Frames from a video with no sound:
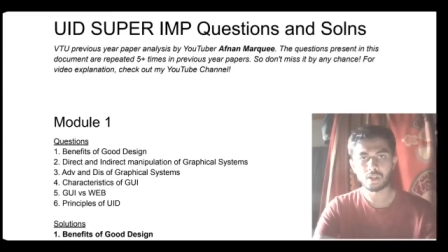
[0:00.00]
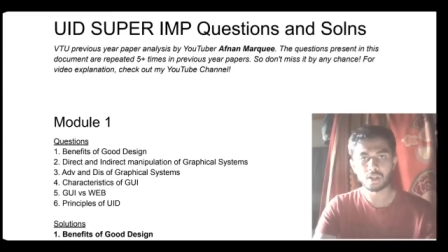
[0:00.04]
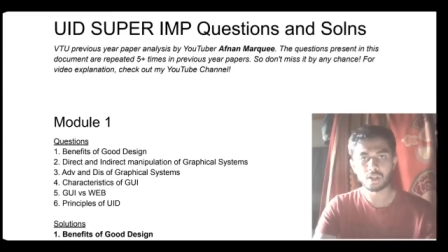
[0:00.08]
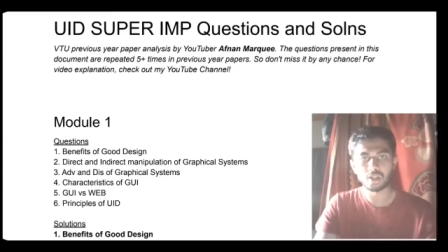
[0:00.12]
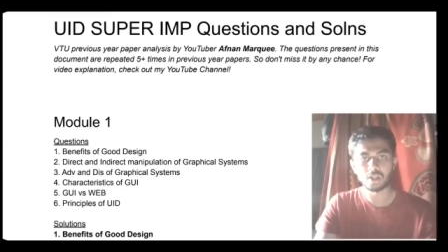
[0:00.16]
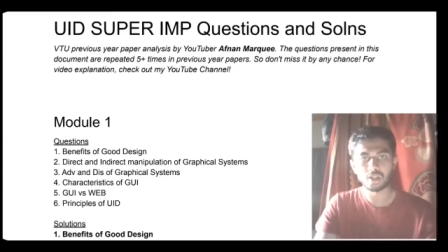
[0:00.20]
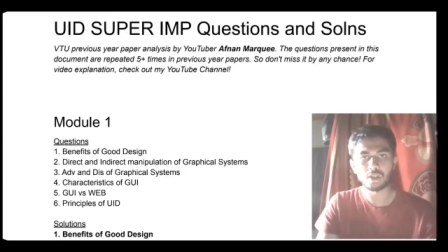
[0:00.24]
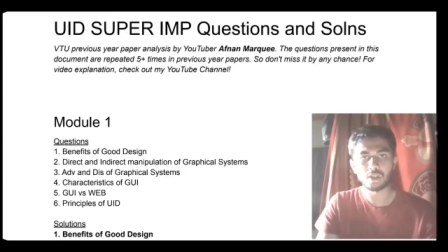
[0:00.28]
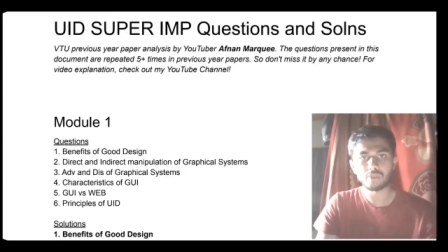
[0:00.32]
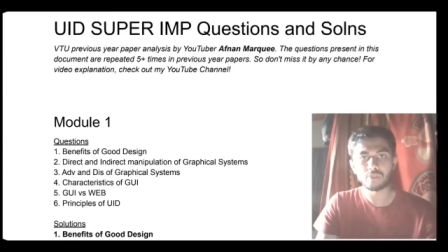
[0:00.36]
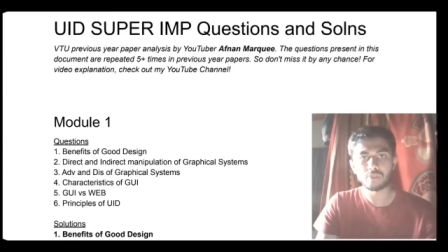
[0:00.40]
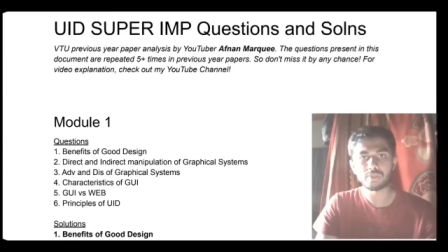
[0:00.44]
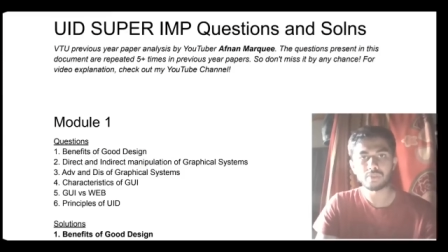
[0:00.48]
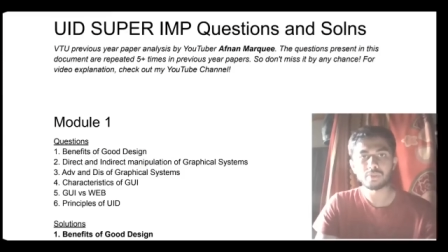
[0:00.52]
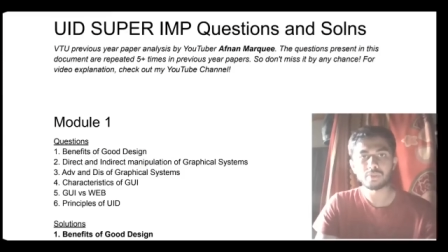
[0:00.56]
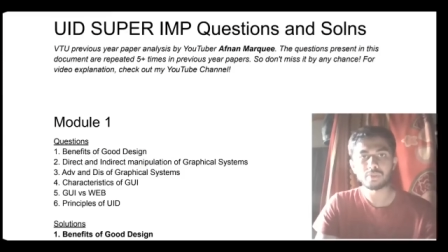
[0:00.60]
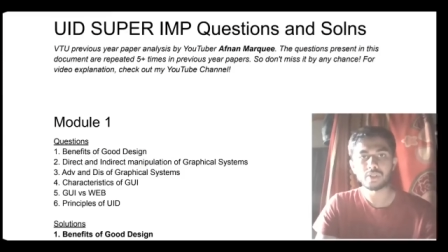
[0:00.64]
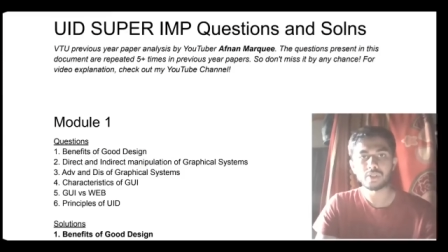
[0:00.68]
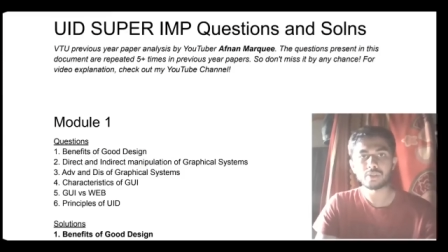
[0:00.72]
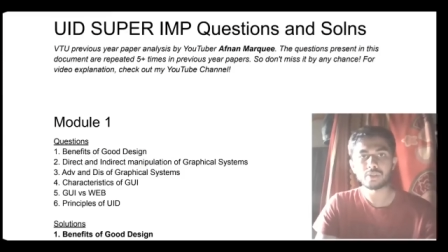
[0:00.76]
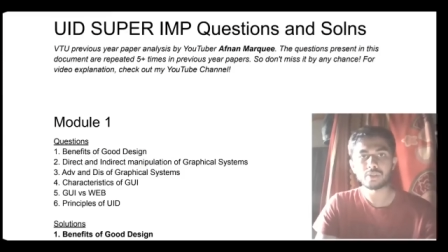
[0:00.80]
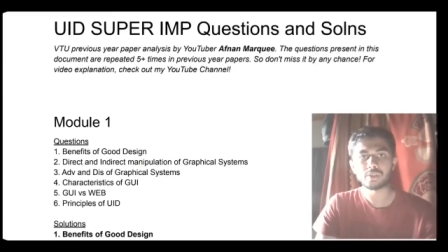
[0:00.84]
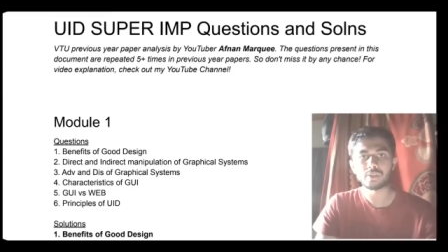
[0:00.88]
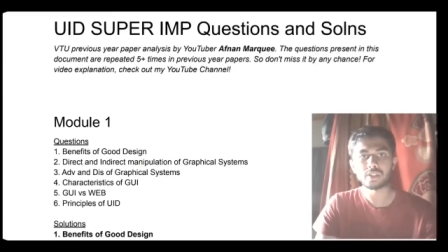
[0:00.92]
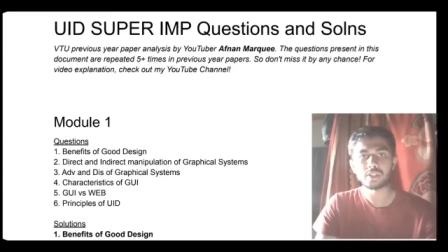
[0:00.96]
hello
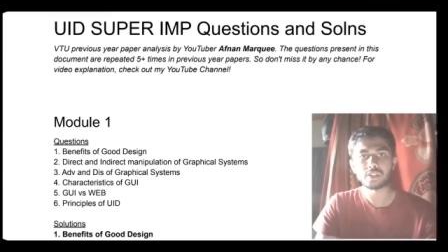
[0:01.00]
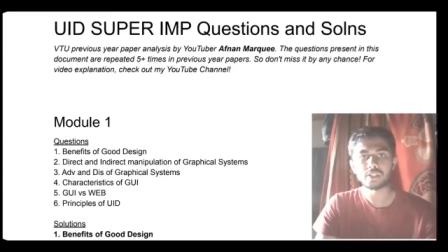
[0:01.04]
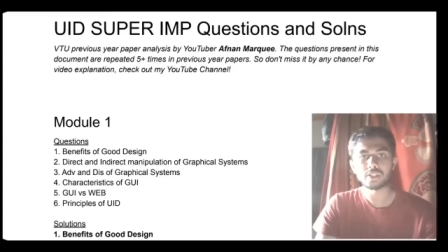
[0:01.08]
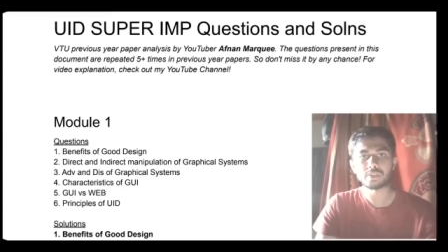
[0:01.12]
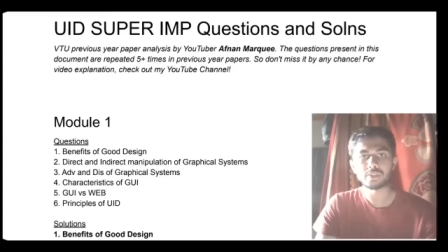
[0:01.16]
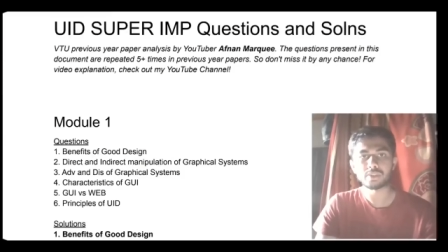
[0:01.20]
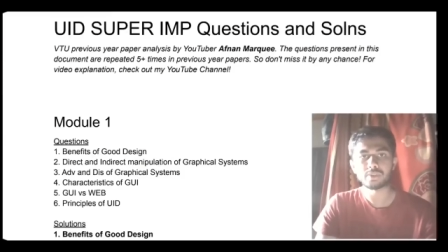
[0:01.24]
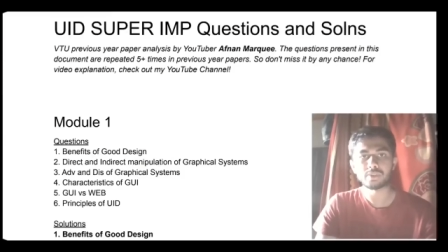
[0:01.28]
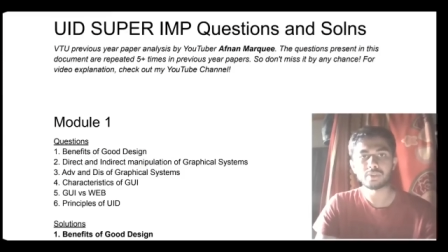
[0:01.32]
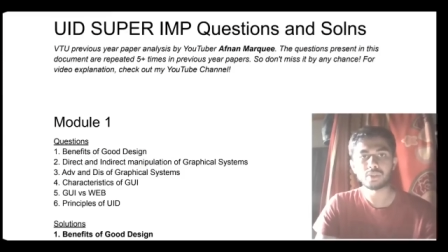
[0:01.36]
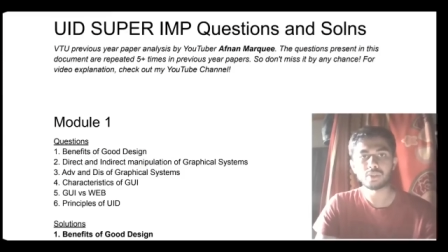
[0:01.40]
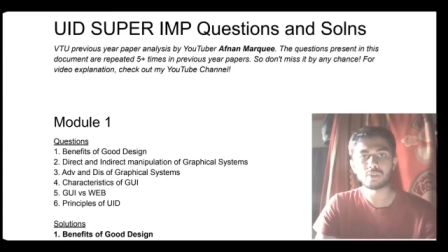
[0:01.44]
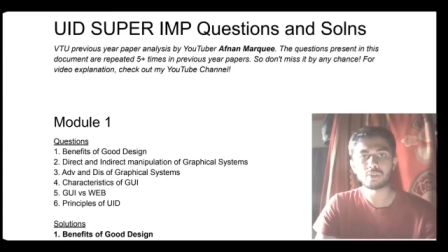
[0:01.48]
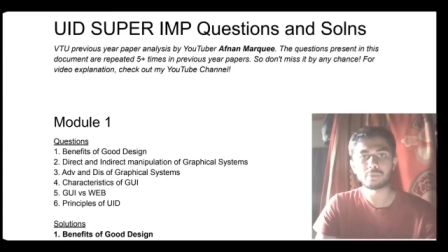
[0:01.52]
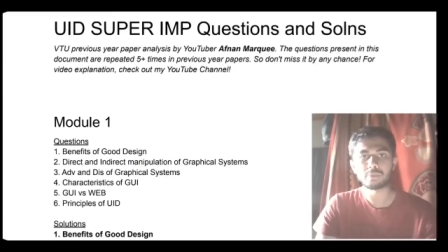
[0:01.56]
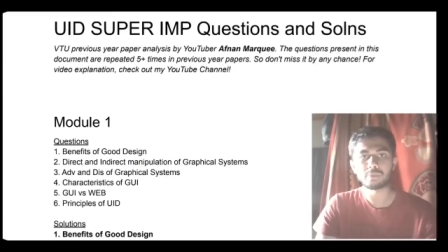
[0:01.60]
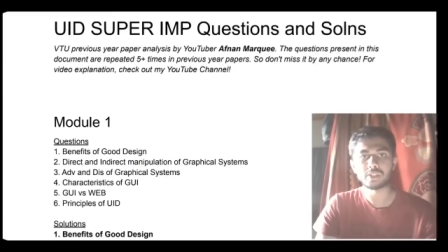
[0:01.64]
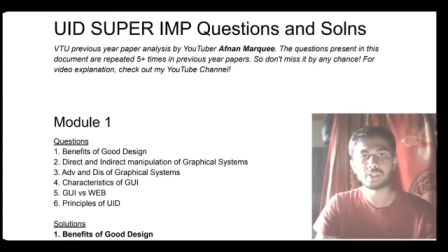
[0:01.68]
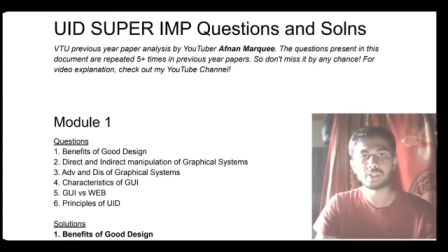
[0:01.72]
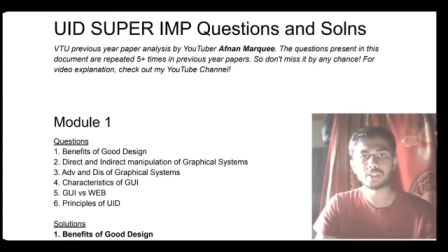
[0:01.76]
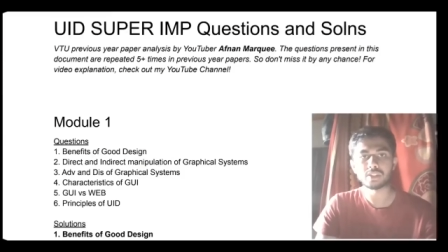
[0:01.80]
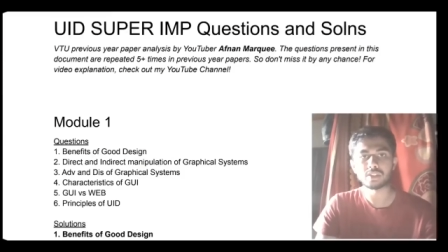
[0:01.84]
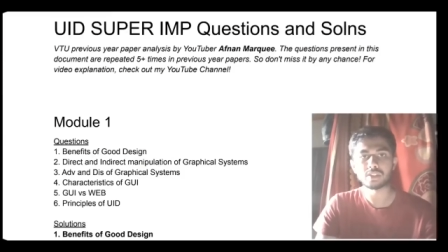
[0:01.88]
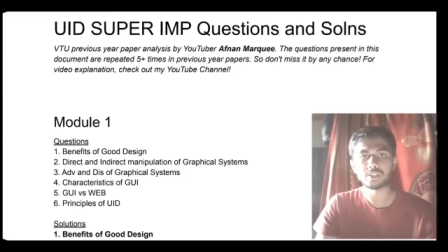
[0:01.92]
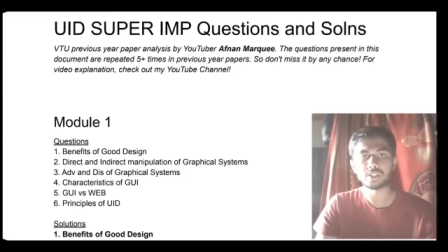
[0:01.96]
everyone today in this video we'll be
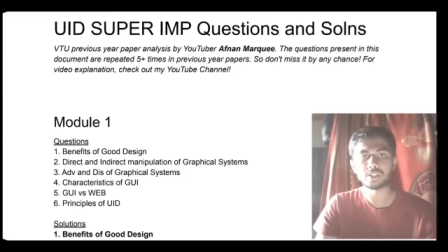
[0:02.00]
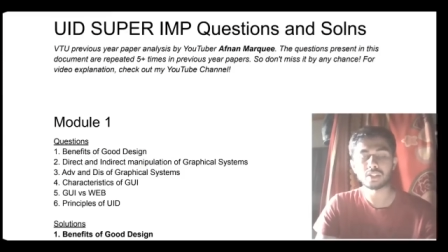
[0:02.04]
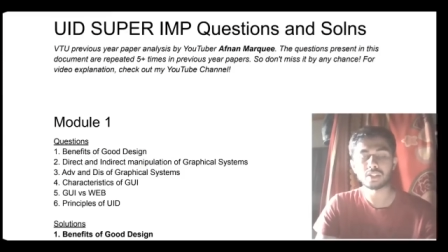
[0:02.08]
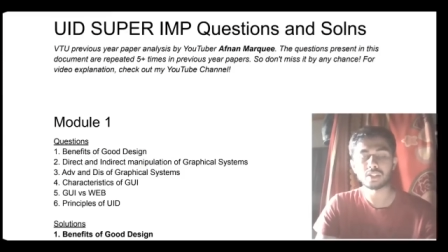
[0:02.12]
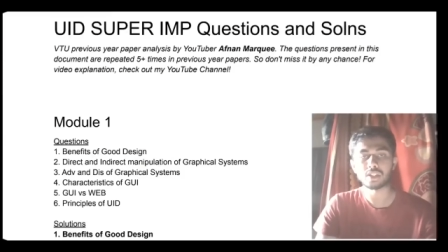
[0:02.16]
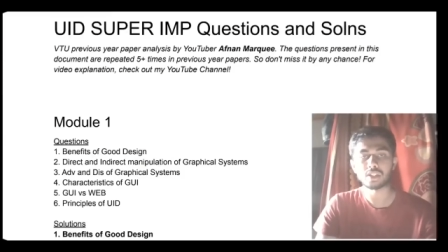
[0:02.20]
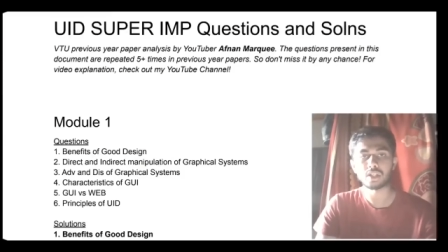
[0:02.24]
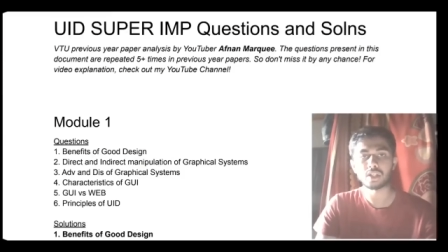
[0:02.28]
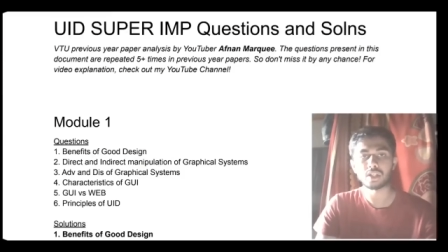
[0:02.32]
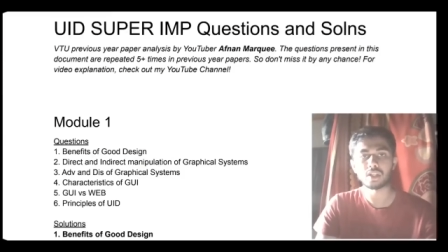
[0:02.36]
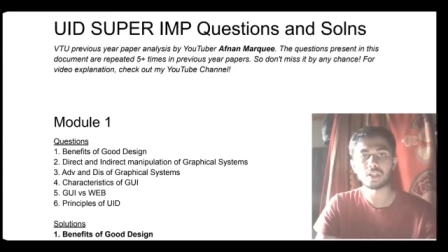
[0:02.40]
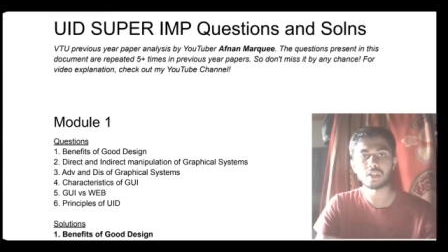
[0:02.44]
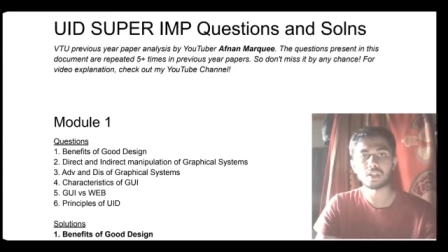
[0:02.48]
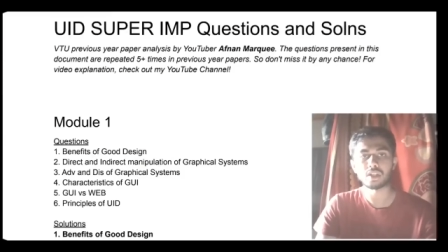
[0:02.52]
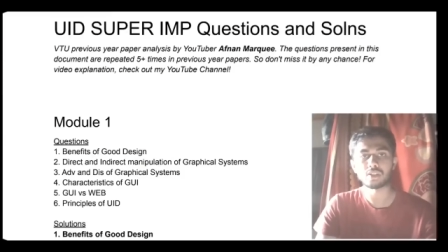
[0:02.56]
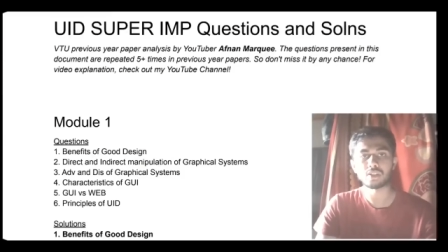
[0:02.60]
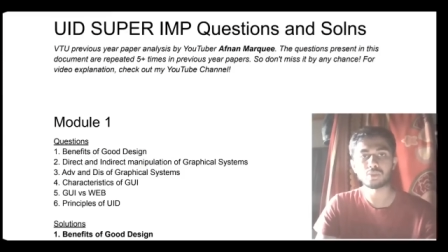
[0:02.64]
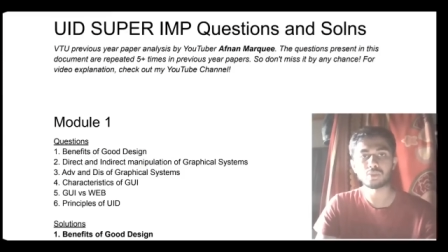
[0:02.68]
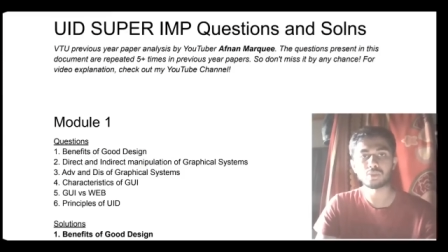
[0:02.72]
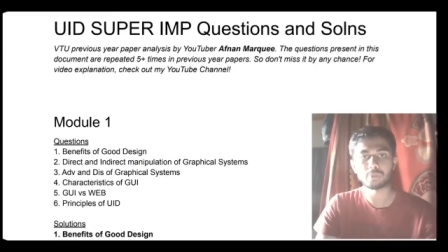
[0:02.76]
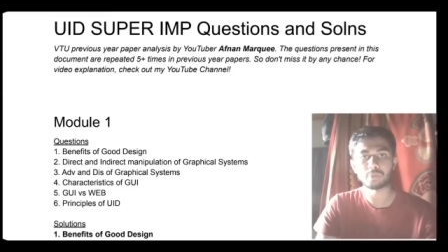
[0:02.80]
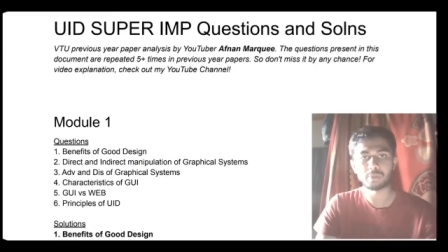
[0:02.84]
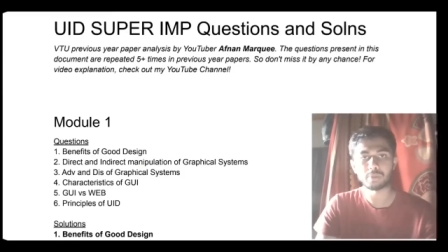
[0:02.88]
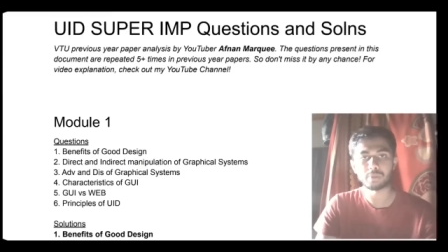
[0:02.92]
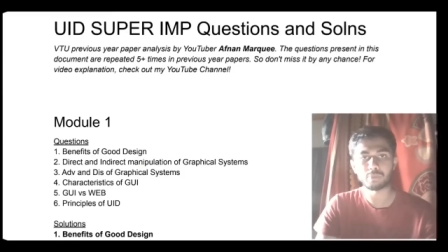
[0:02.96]
discussing the
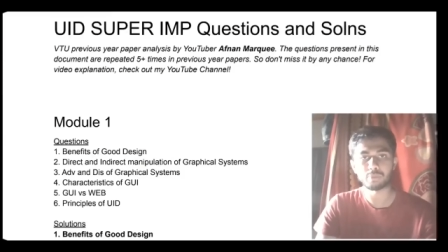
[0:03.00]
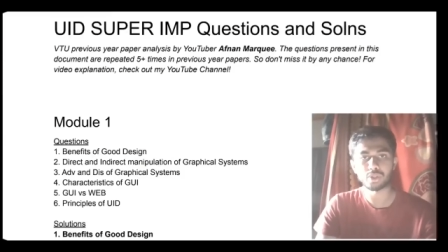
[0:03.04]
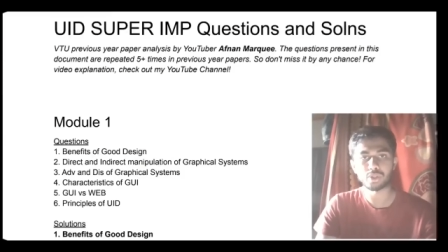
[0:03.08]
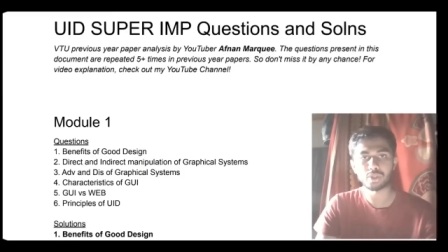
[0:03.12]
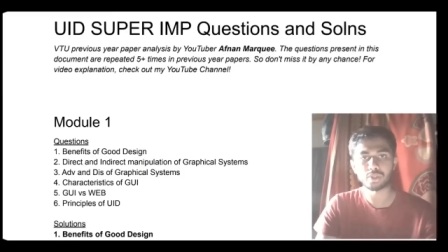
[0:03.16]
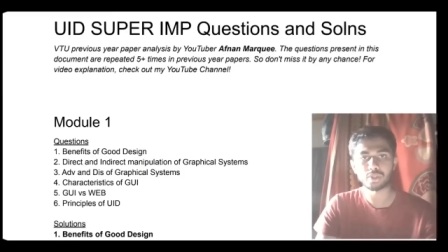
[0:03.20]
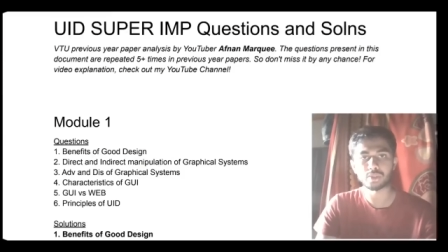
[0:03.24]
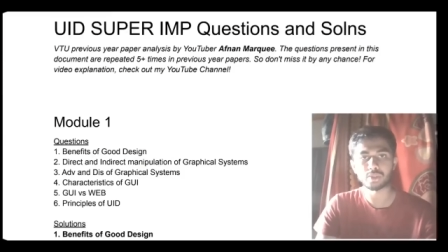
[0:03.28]
super important